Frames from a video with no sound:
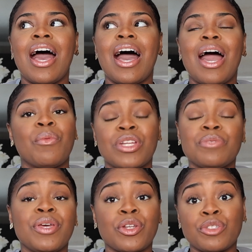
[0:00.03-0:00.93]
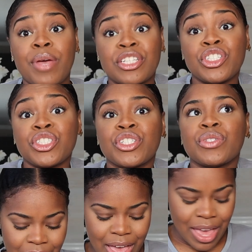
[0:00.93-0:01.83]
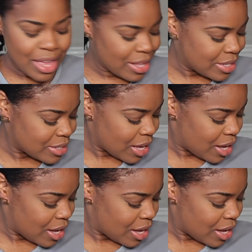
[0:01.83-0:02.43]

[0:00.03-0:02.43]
I wanted to be a nurse practitioner, and